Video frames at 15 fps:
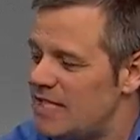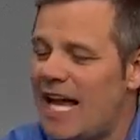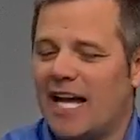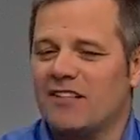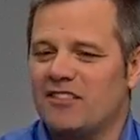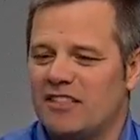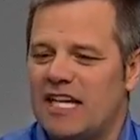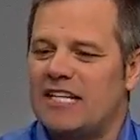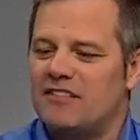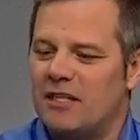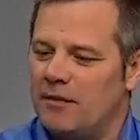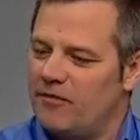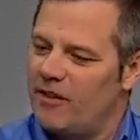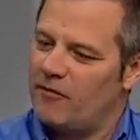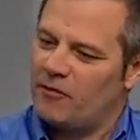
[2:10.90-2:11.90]
Yeah, it's a nice
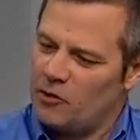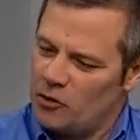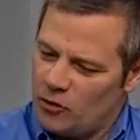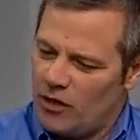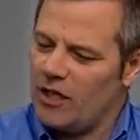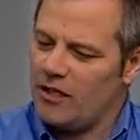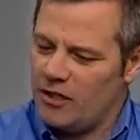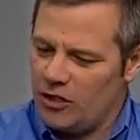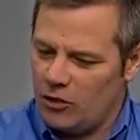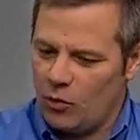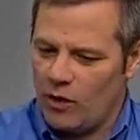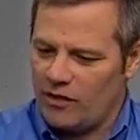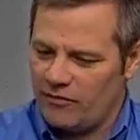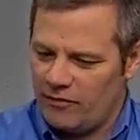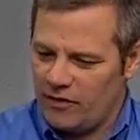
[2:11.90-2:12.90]
time for them. For, uh, you know,
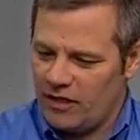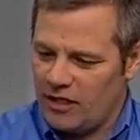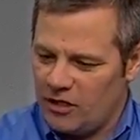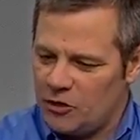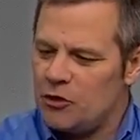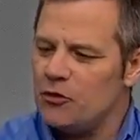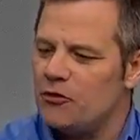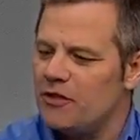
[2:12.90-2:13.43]
one of uh, two